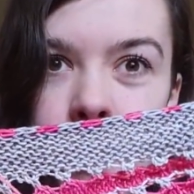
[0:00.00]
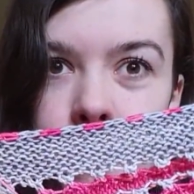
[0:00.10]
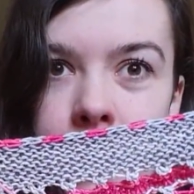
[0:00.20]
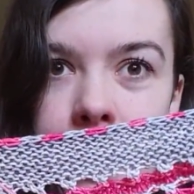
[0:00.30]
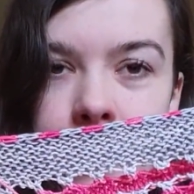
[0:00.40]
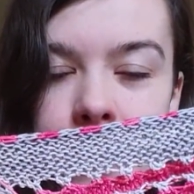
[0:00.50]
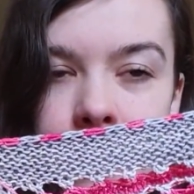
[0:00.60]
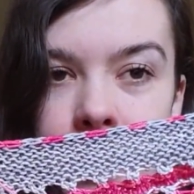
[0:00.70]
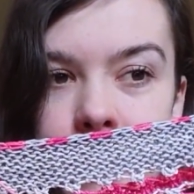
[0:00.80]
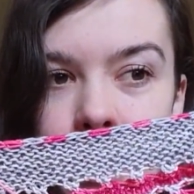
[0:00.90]
off like
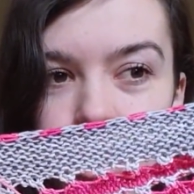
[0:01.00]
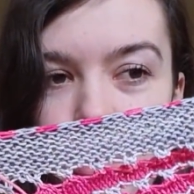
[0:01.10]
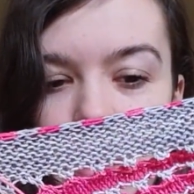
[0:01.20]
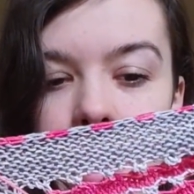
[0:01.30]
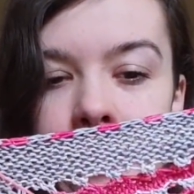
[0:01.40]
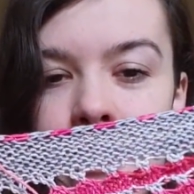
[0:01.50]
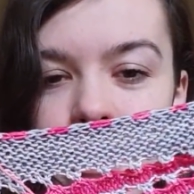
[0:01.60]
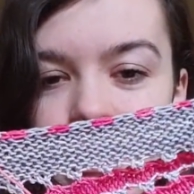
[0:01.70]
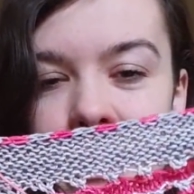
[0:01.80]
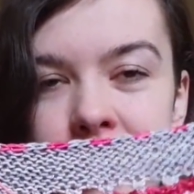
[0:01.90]
600 plus
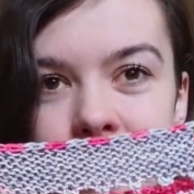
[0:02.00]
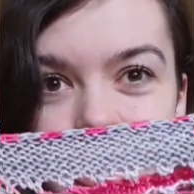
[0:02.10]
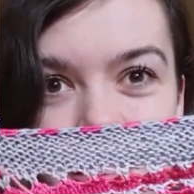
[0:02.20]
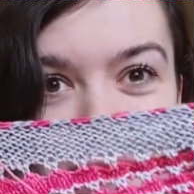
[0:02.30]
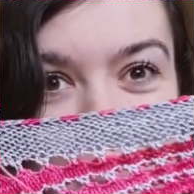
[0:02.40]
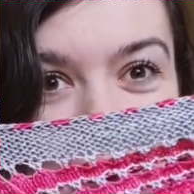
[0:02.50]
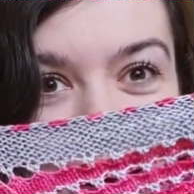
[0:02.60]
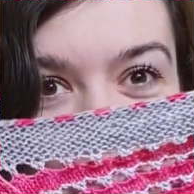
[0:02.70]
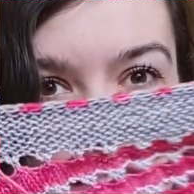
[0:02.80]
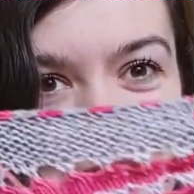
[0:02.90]
stitches,
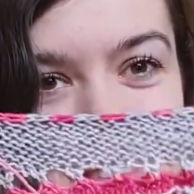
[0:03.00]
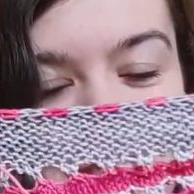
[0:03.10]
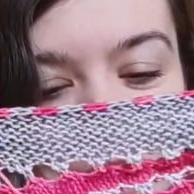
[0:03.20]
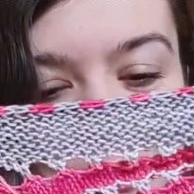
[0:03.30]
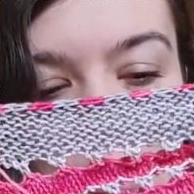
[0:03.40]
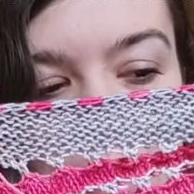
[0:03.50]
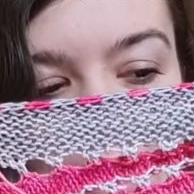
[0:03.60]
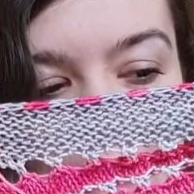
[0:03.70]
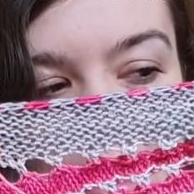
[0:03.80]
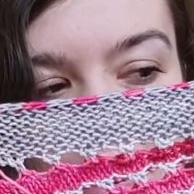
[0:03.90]
this thing will be
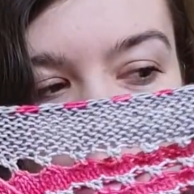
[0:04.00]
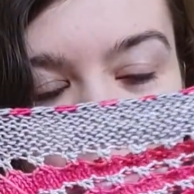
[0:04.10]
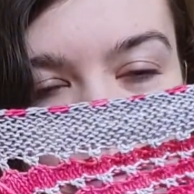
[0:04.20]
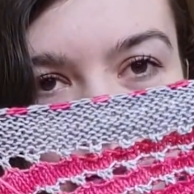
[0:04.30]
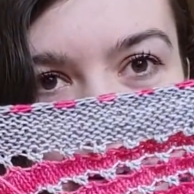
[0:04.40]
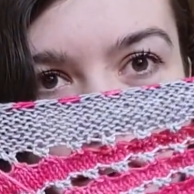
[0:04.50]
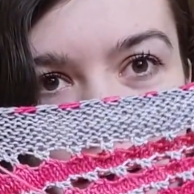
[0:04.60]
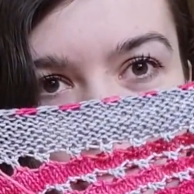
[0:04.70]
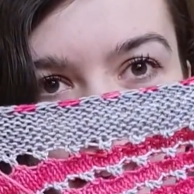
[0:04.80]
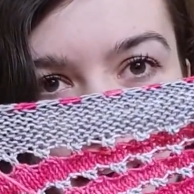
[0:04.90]
done, and I'm
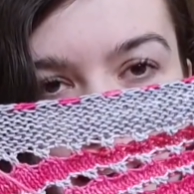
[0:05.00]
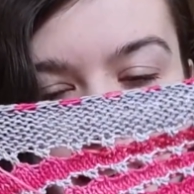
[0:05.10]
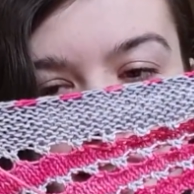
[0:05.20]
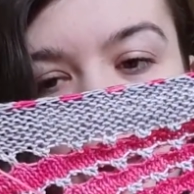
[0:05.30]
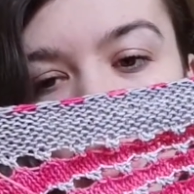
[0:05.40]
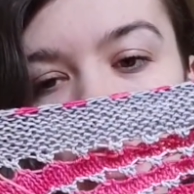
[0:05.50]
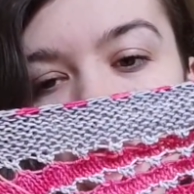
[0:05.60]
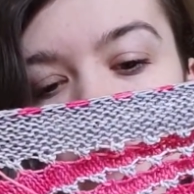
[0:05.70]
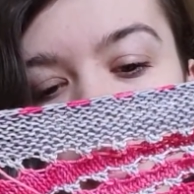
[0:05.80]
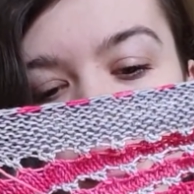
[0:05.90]
very, very excited to
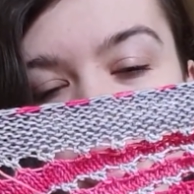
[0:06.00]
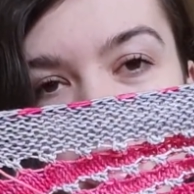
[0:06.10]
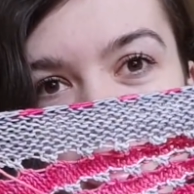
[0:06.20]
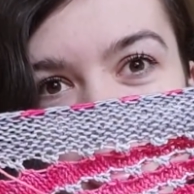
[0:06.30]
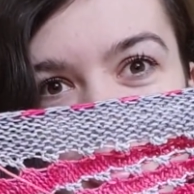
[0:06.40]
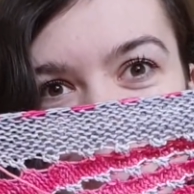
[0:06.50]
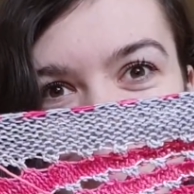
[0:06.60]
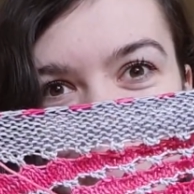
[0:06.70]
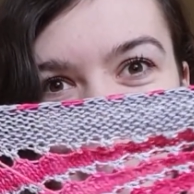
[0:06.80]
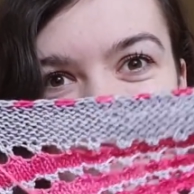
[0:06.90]
have this finished.
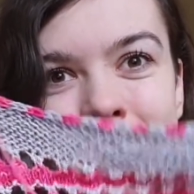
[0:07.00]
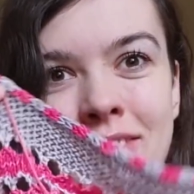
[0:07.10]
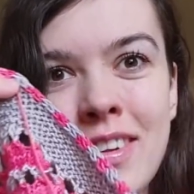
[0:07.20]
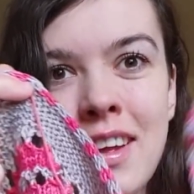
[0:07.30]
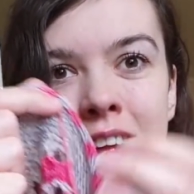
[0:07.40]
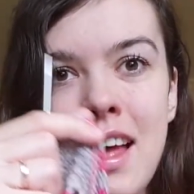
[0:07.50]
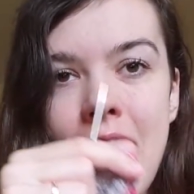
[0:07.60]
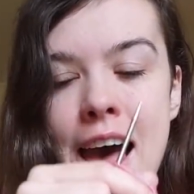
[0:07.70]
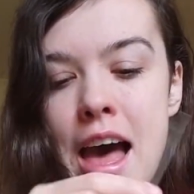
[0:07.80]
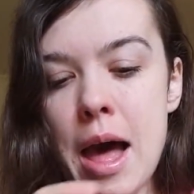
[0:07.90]

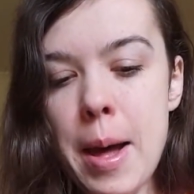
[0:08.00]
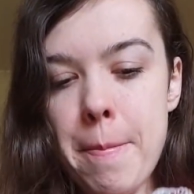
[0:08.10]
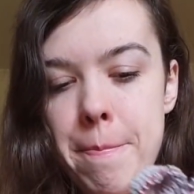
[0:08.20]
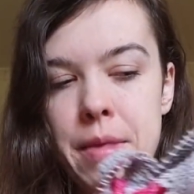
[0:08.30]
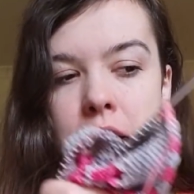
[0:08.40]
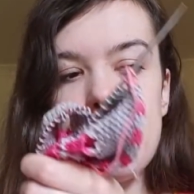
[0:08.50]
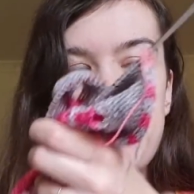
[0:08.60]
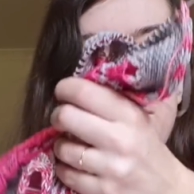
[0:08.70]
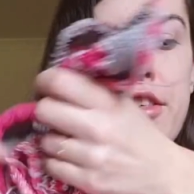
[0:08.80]
I'll put